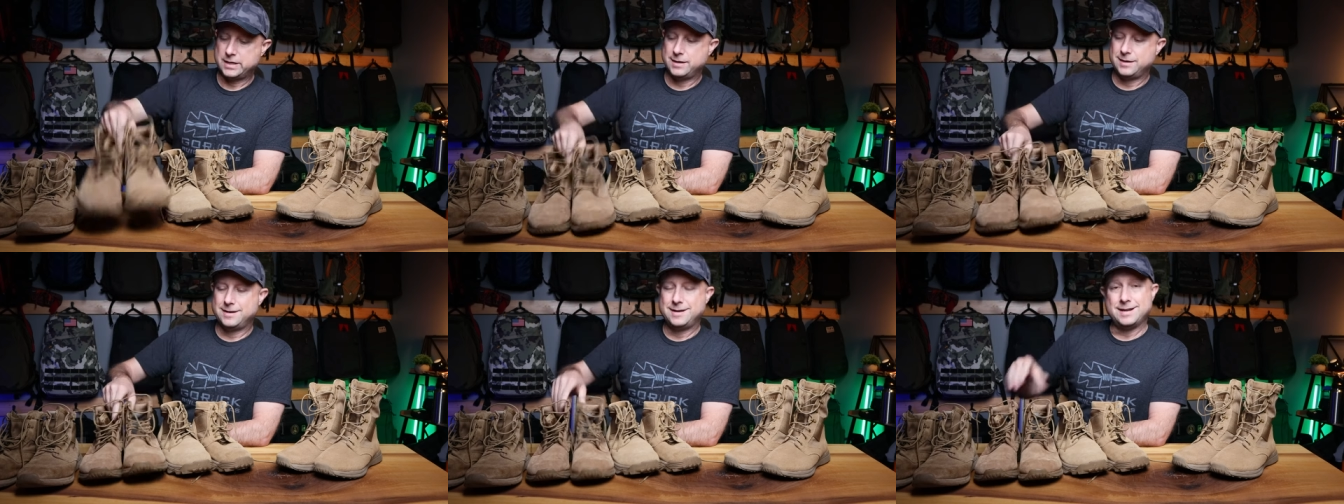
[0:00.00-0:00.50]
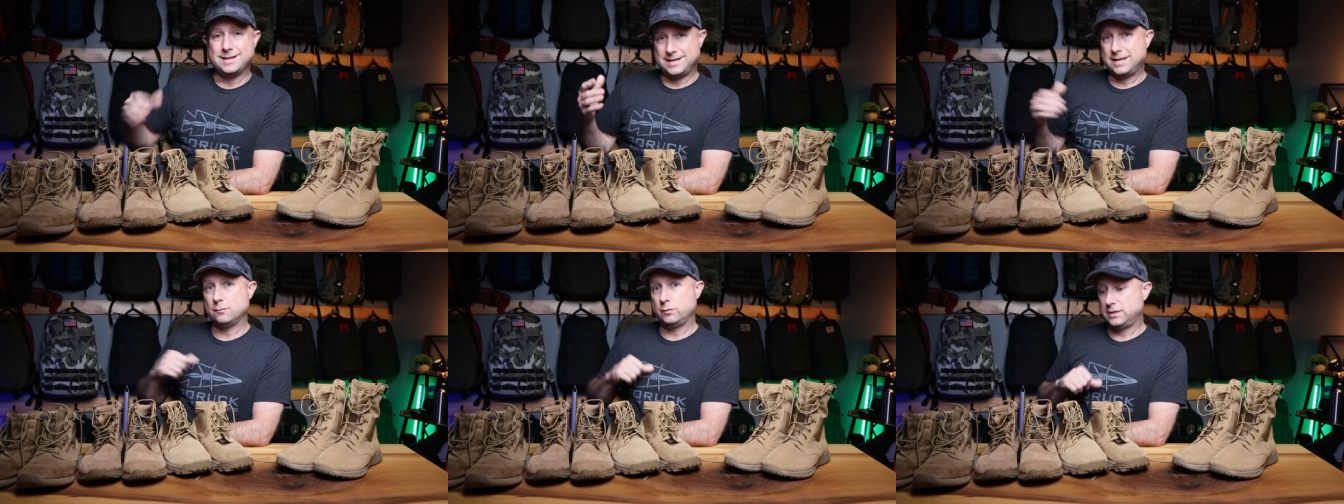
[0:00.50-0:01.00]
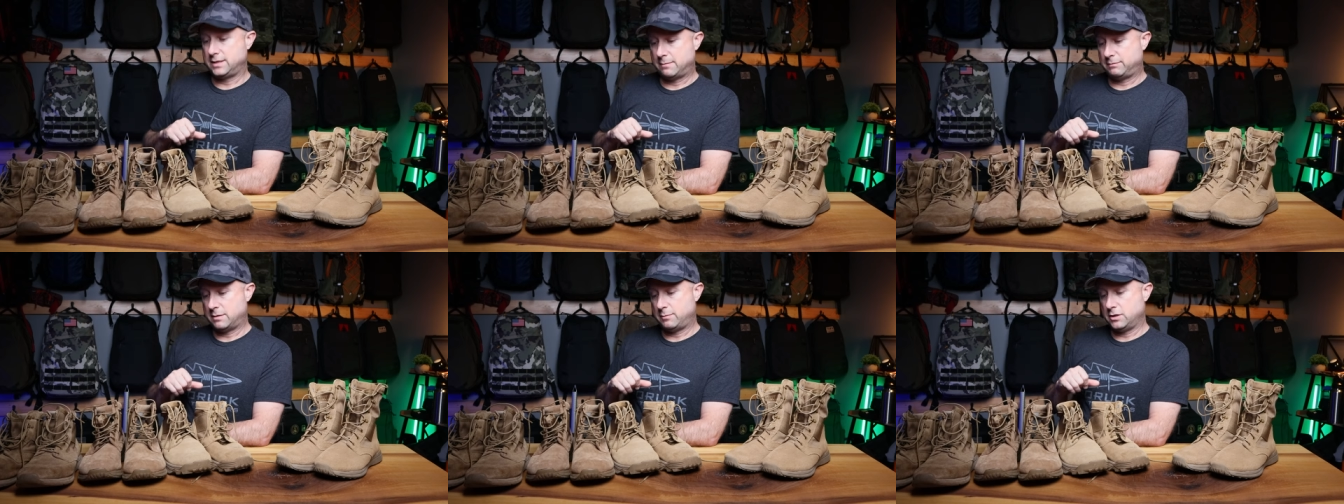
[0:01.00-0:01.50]
And then we
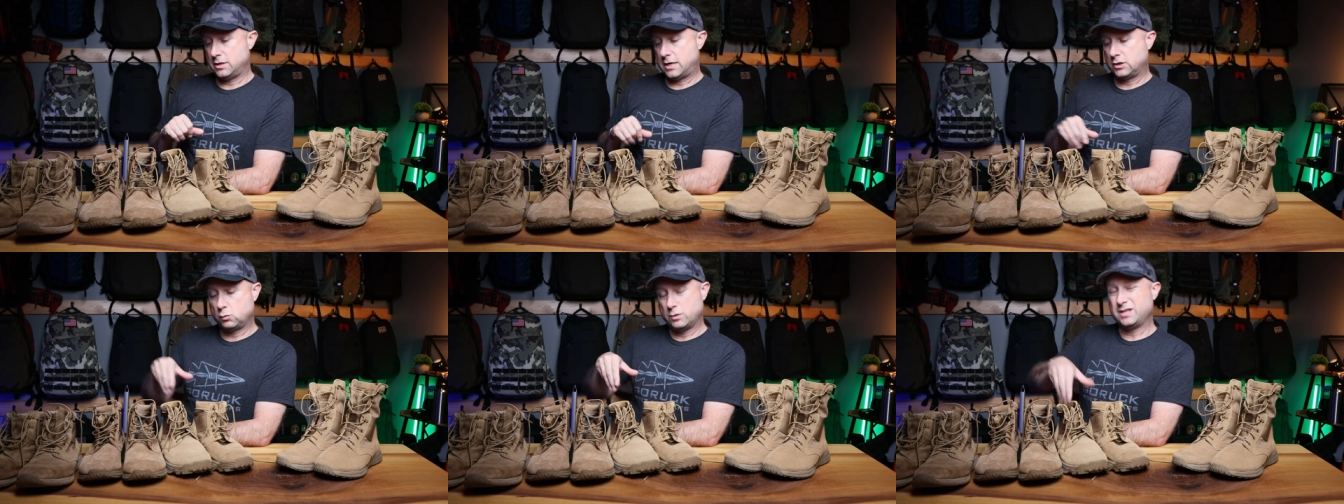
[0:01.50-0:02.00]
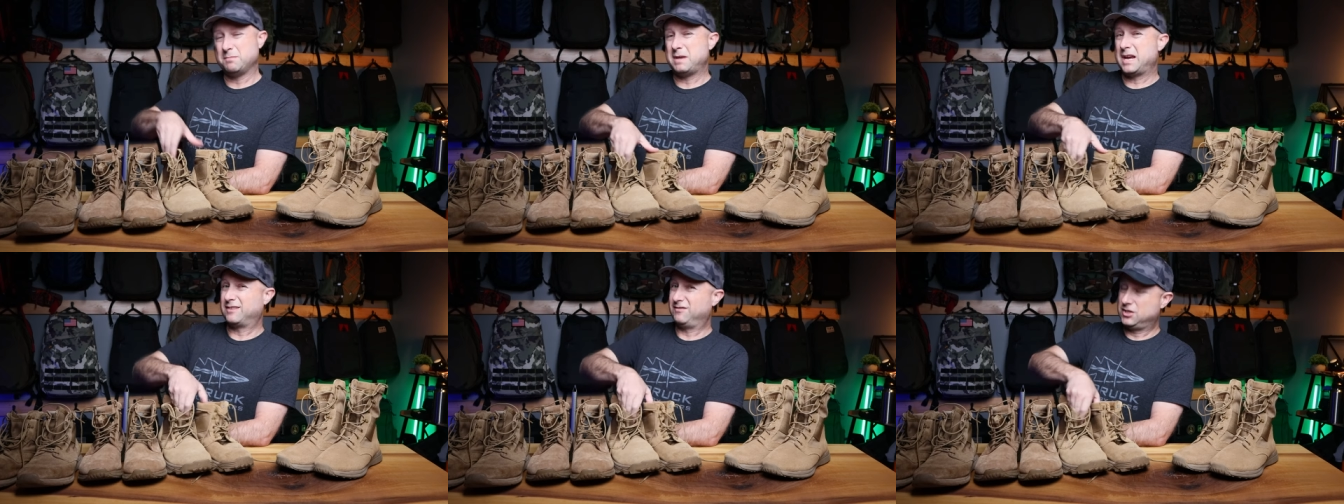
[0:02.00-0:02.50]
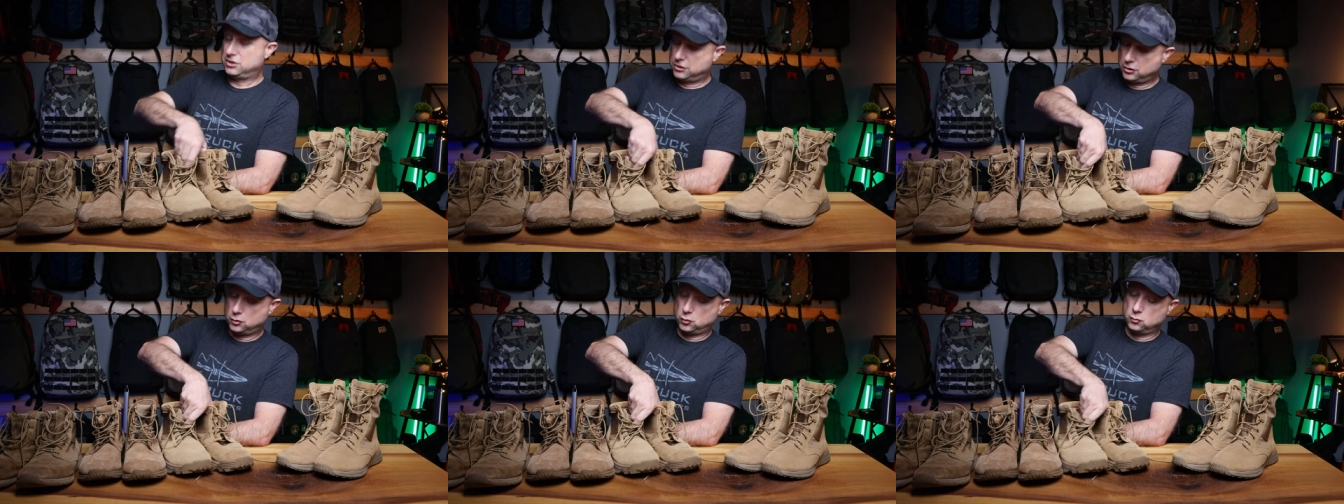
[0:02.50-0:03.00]
stepped it up a notch with the Mac
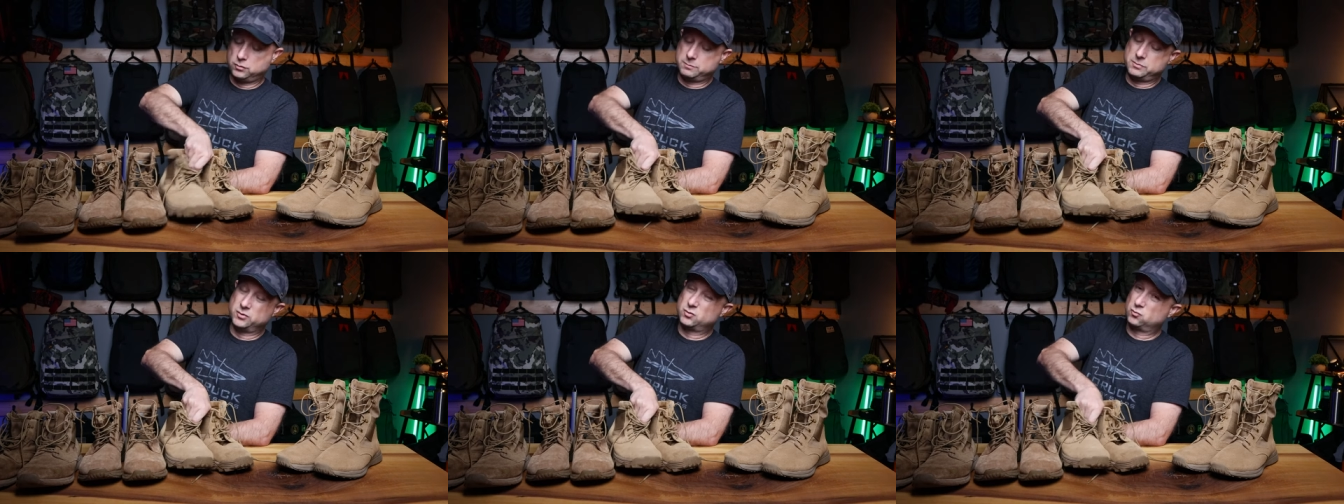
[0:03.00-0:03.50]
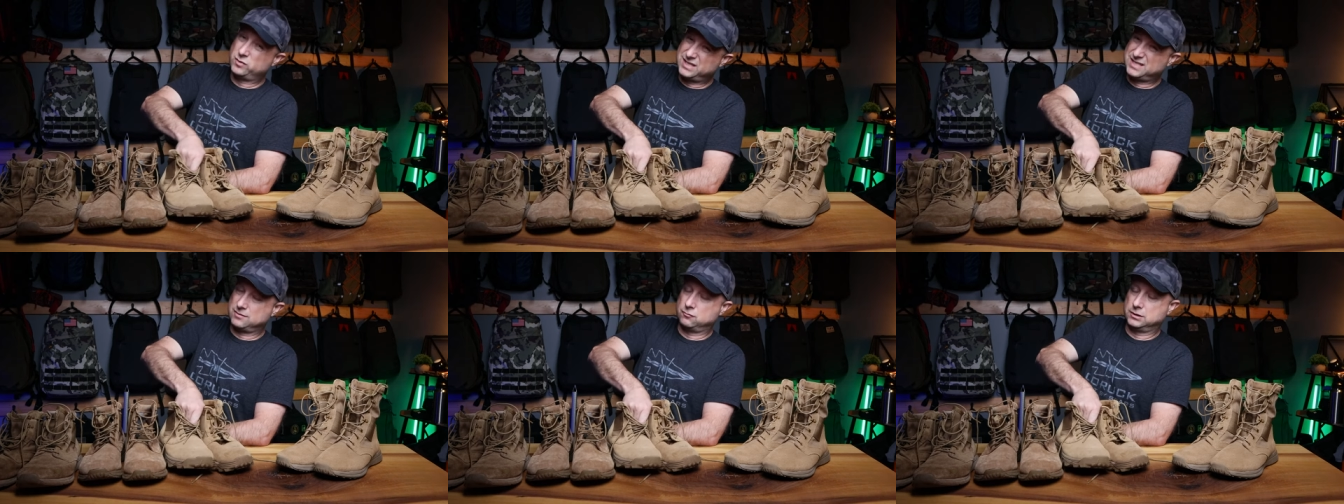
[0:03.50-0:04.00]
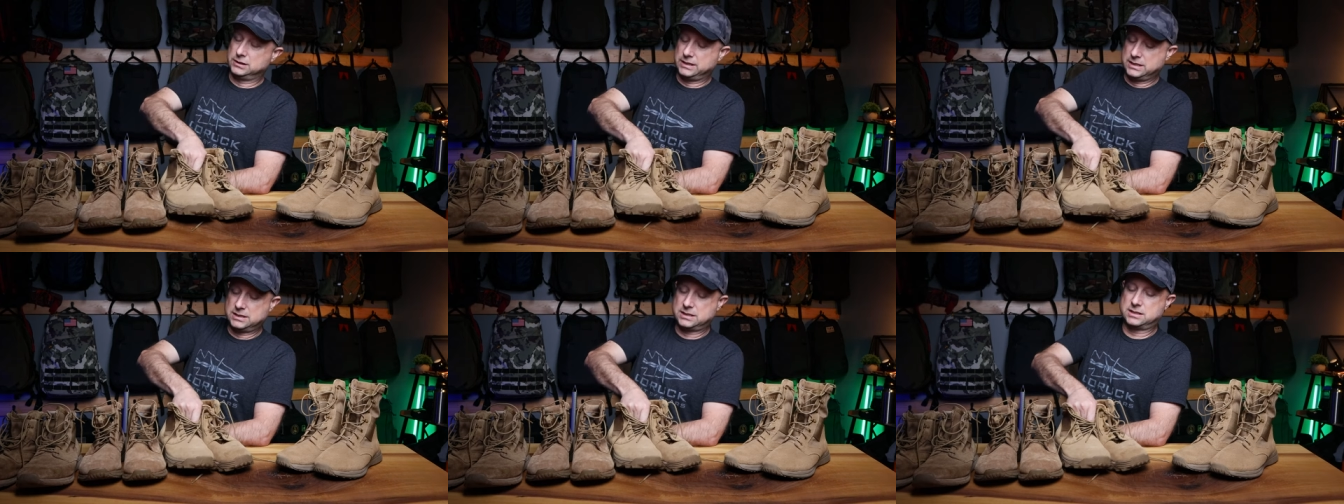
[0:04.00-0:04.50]
V2, the most recent
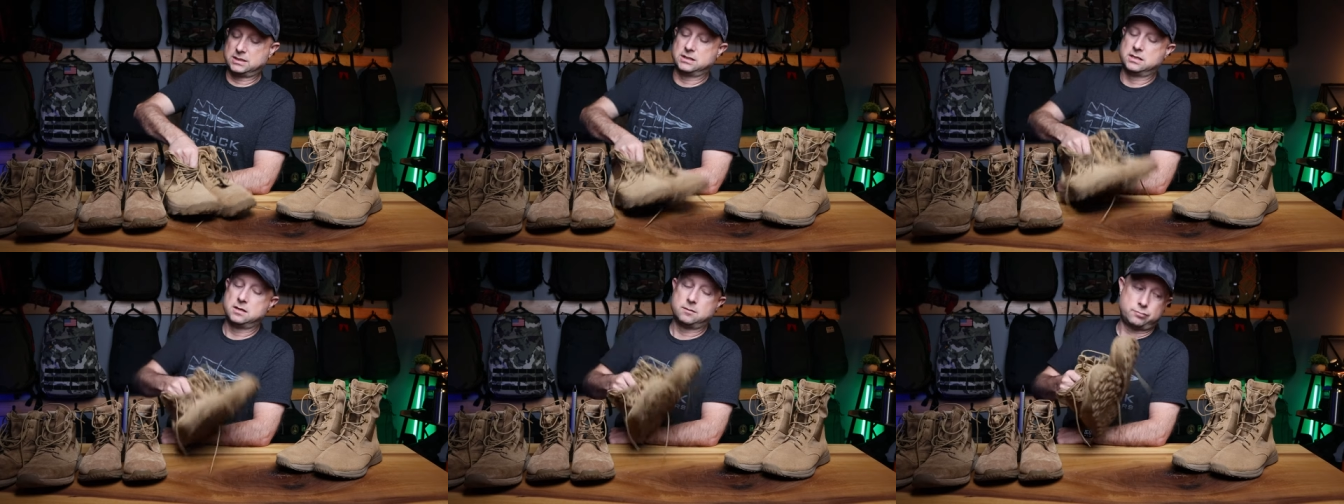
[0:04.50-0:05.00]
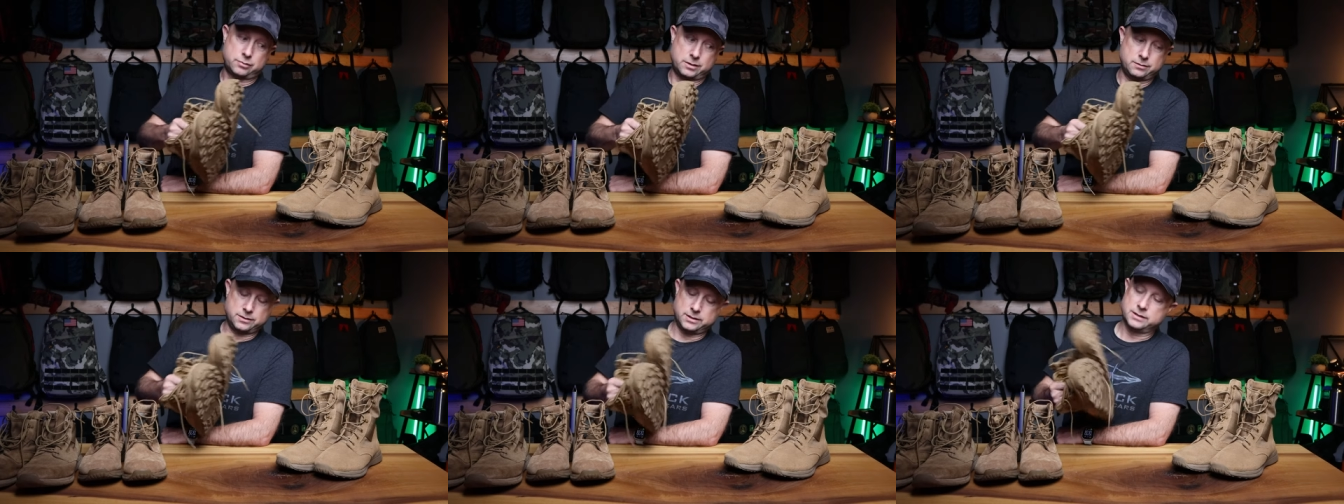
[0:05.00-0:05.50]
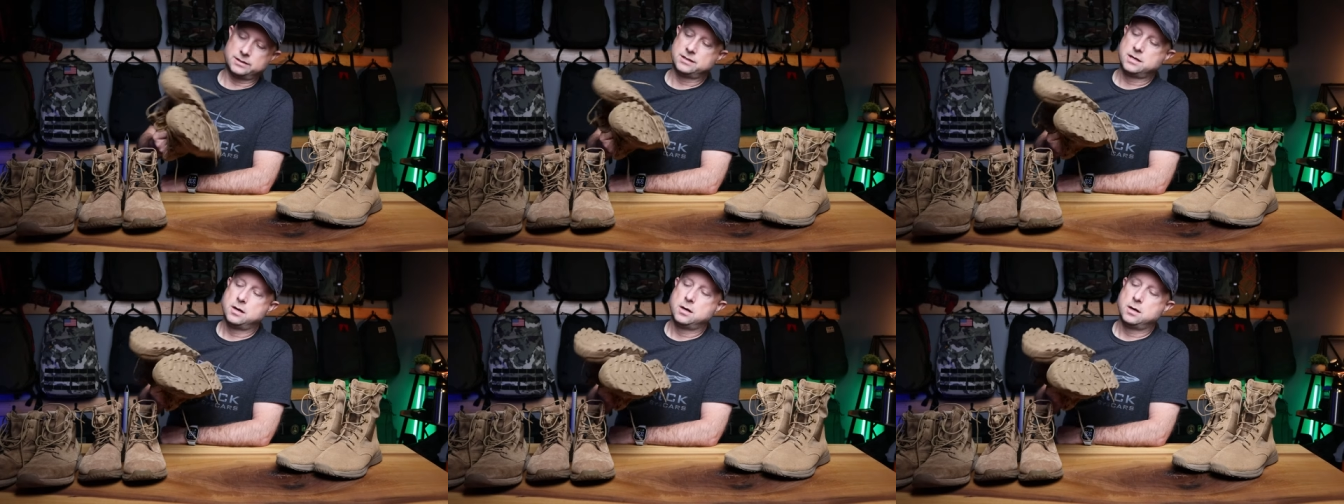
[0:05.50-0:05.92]
release prior to this,